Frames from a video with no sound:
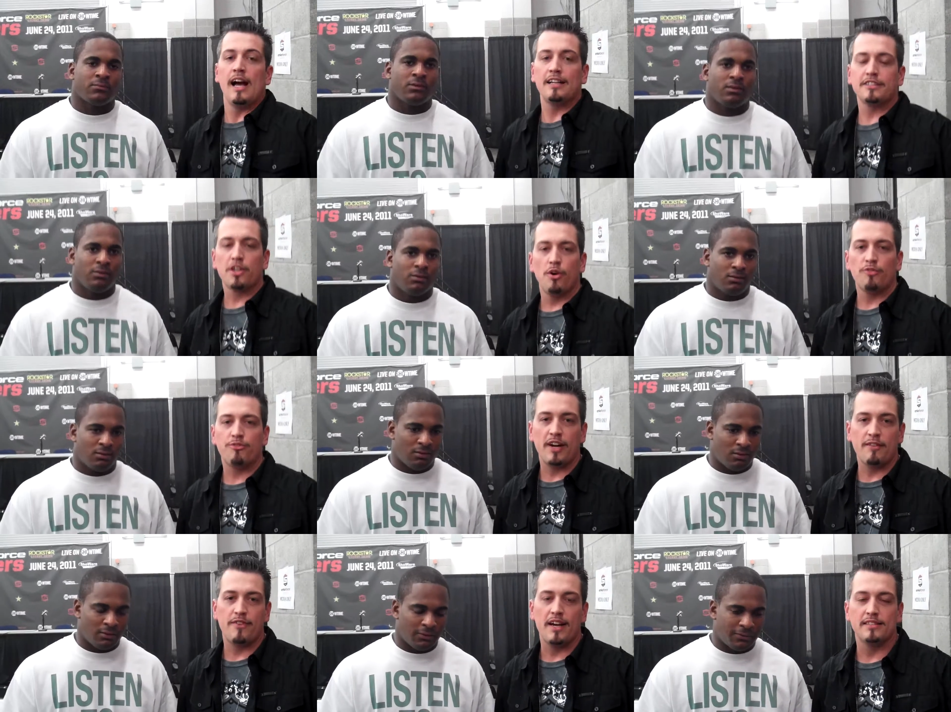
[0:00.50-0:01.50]
Speaker 1: How's it going, fight
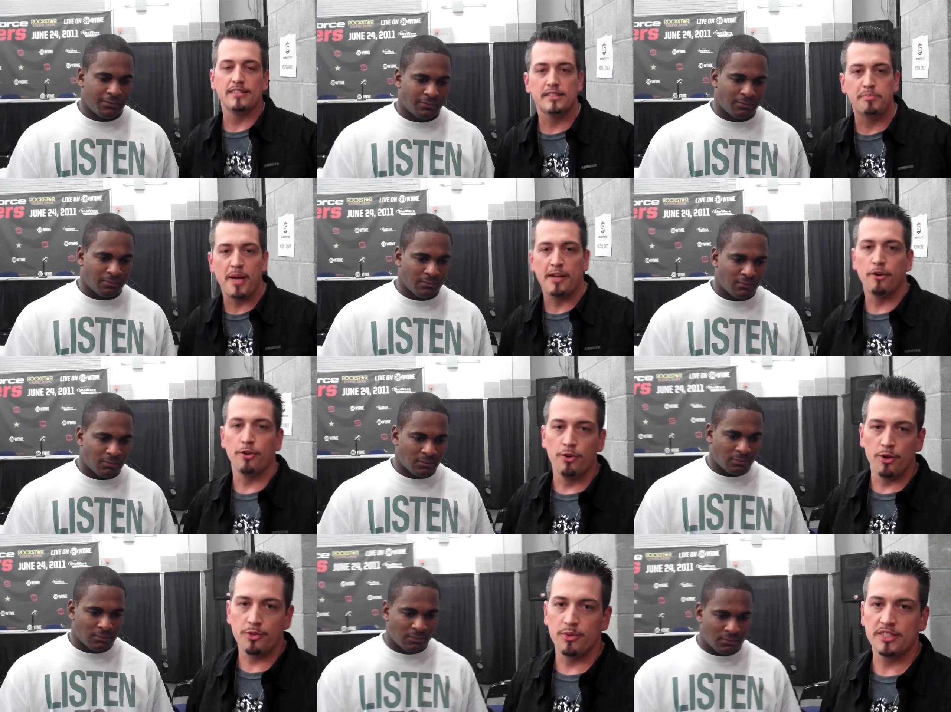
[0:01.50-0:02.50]
fans? It's been your
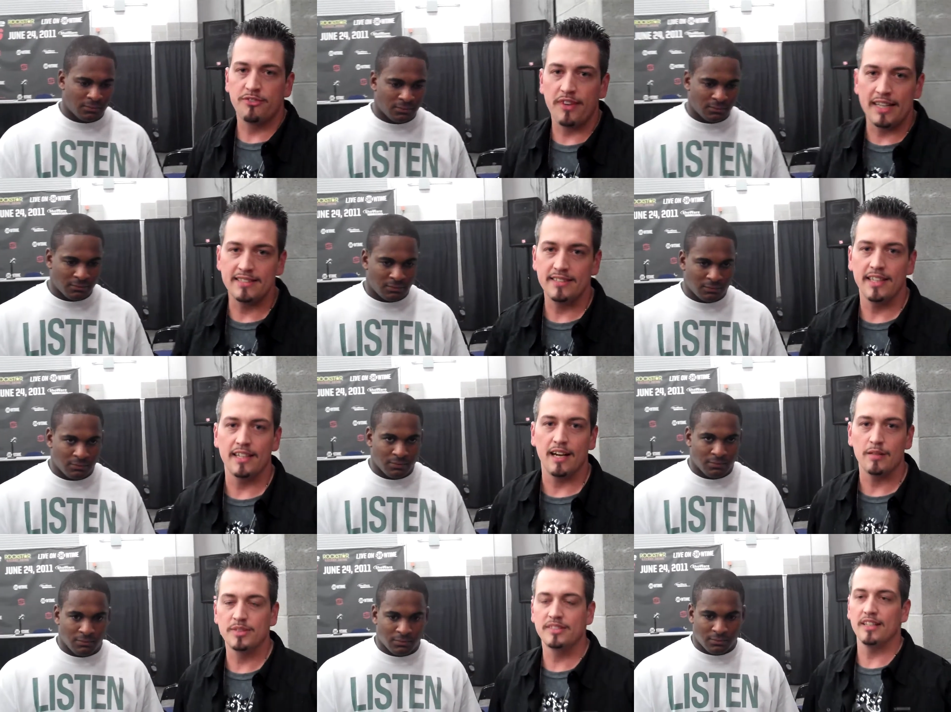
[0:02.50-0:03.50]
Northwest Fight Team.
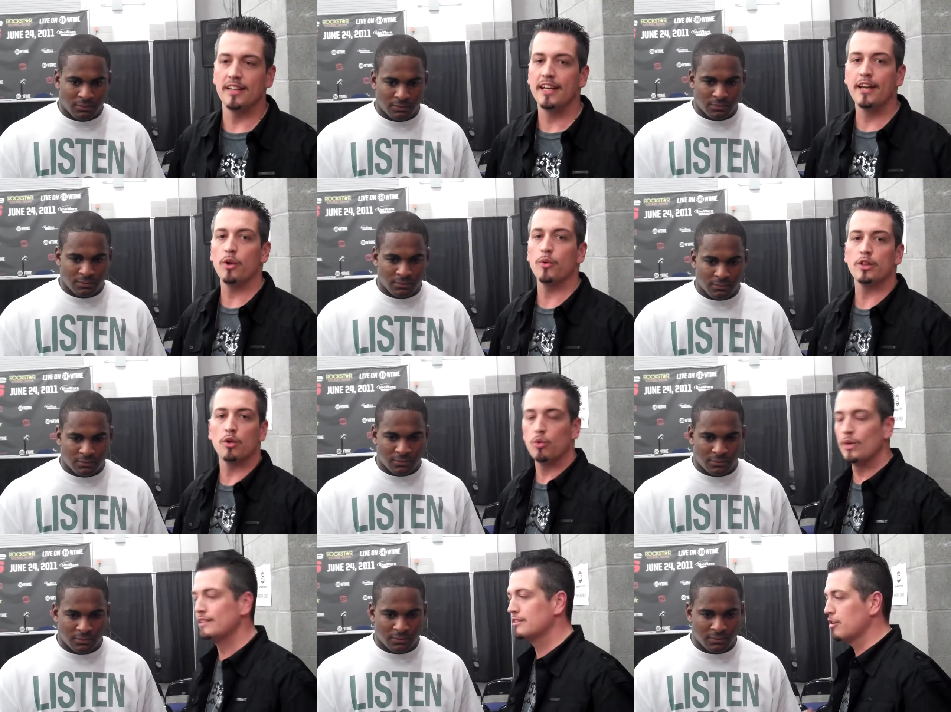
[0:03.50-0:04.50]
I'm sitting here with
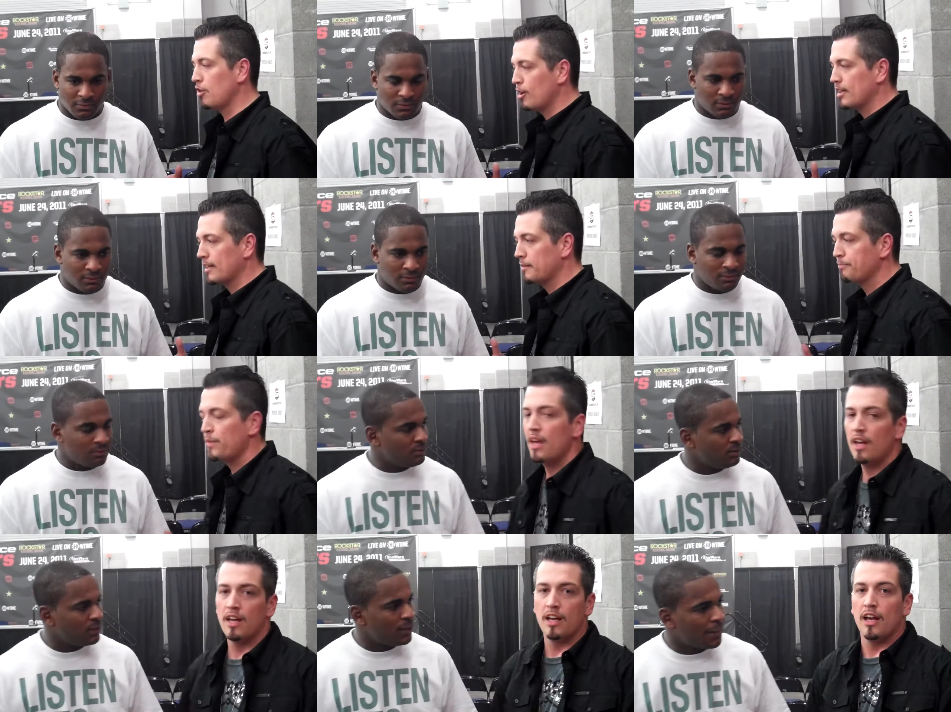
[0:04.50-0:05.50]
Lorenz Larkin,
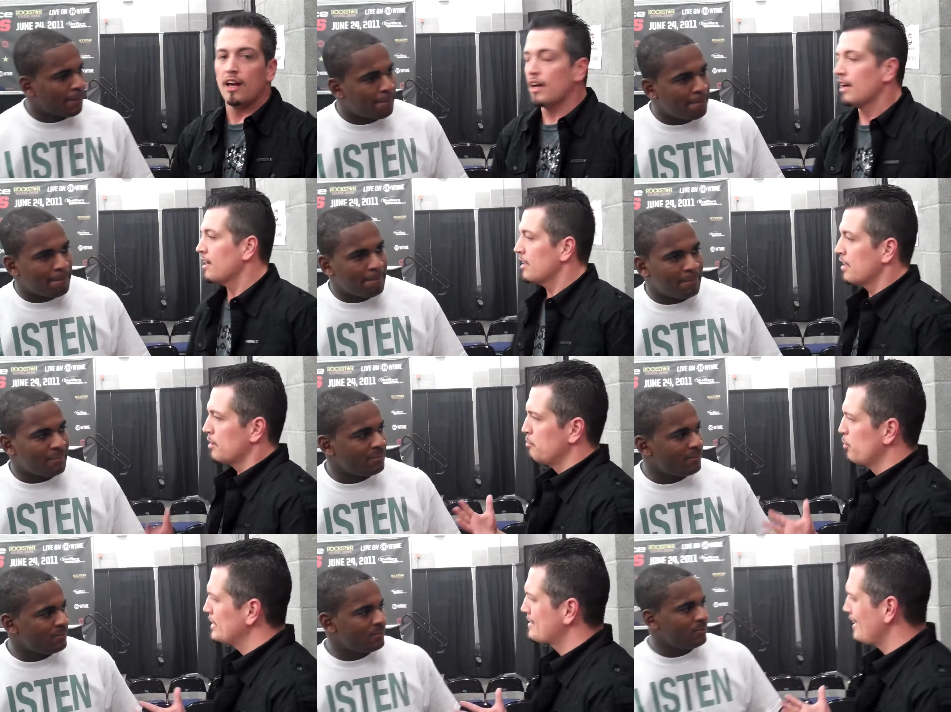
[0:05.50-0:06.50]

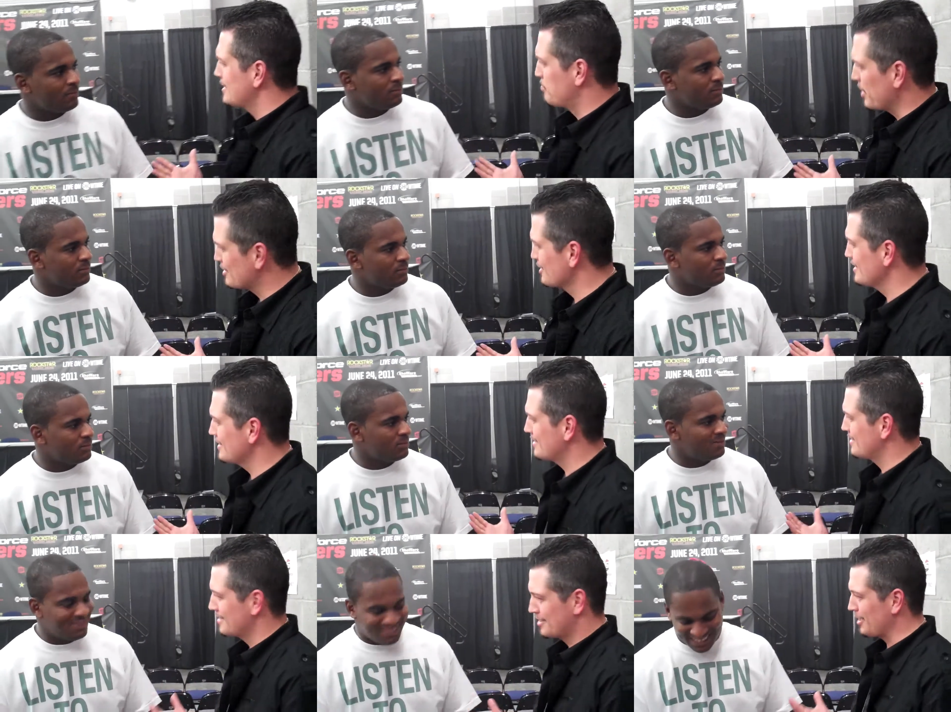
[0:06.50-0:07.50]
Muay Thai specialist.
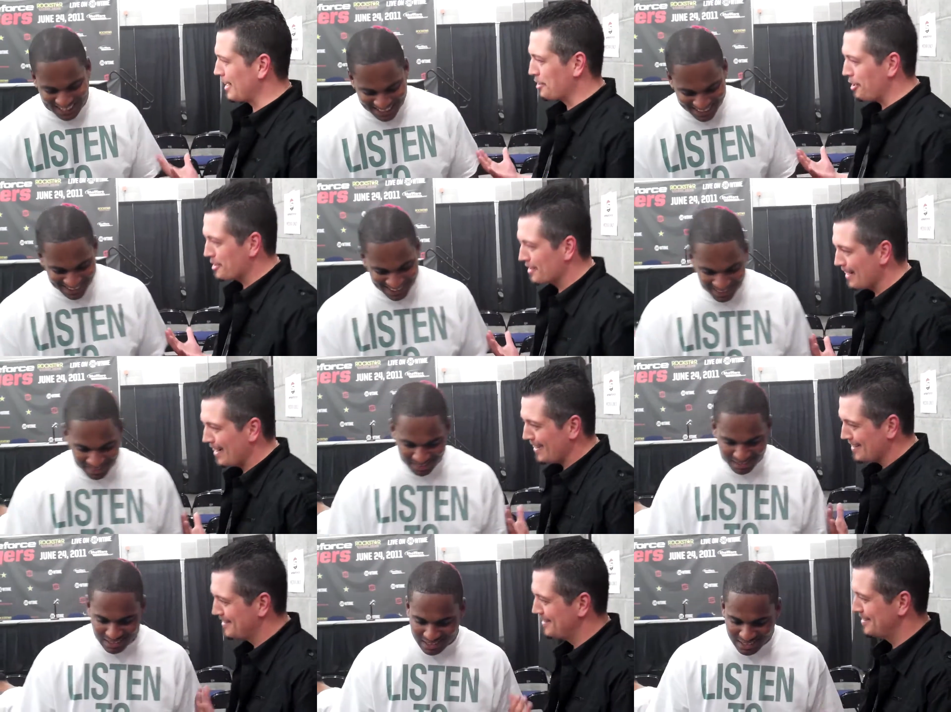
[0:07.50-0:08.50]
Should I call you that?
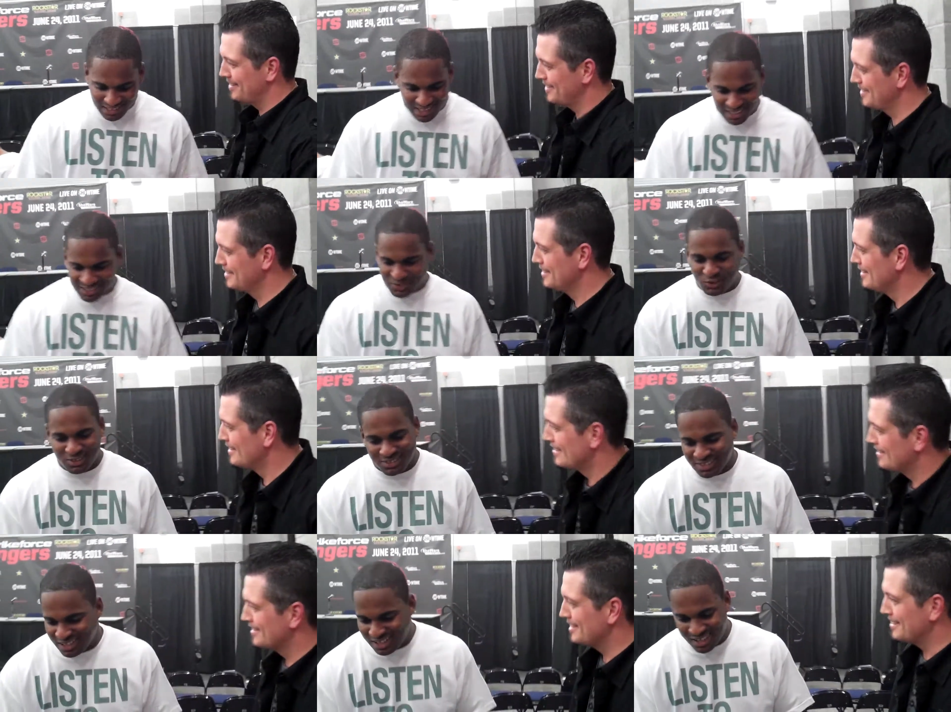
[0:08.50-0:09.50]
Just
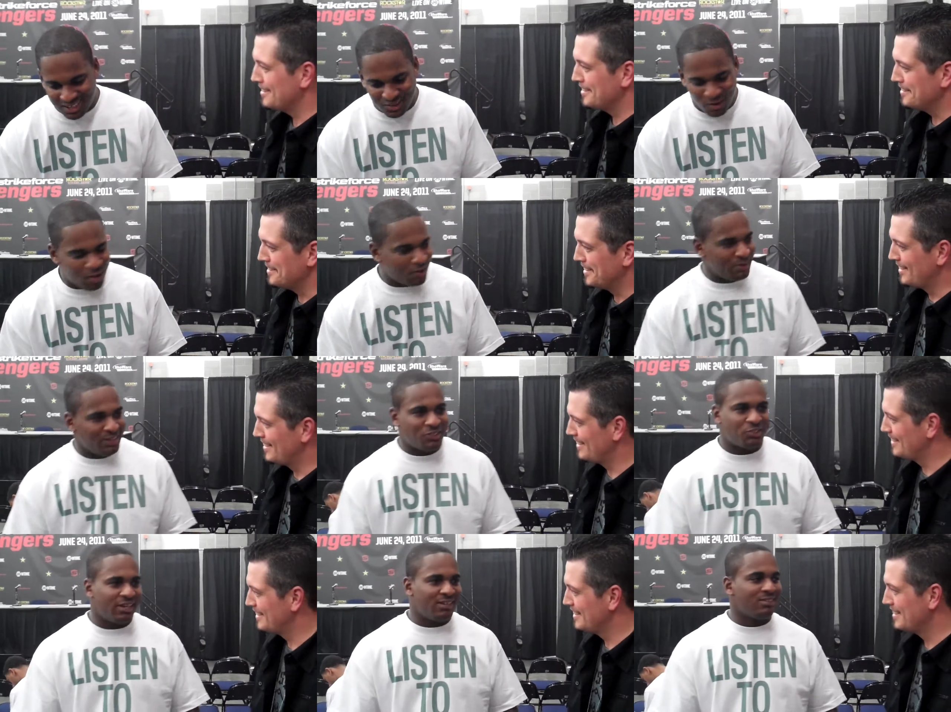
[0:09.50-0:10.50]
all-around
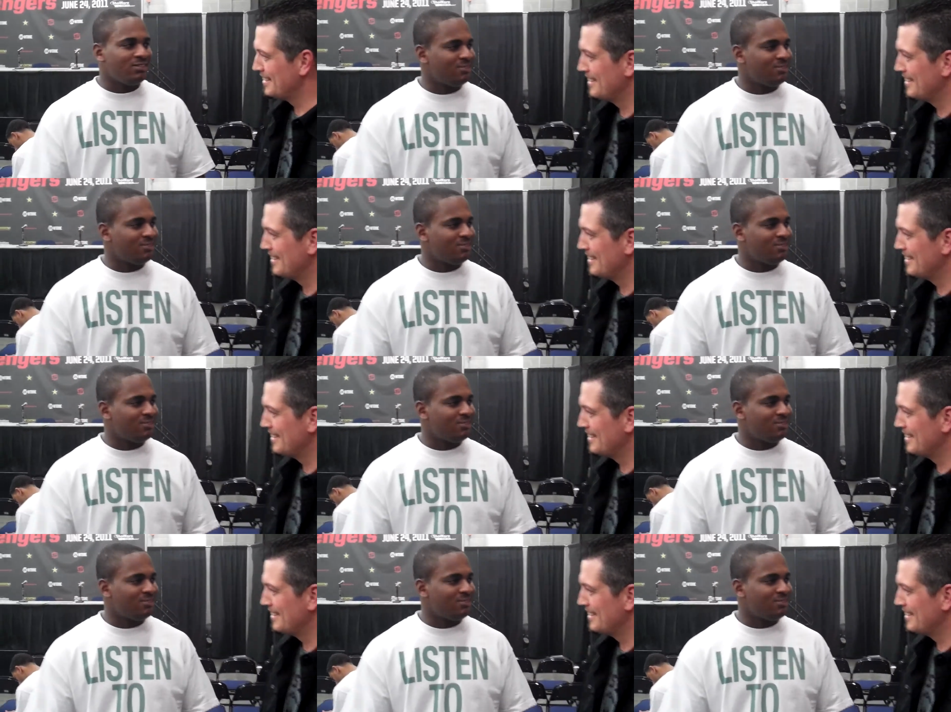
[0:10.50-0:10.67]
striker.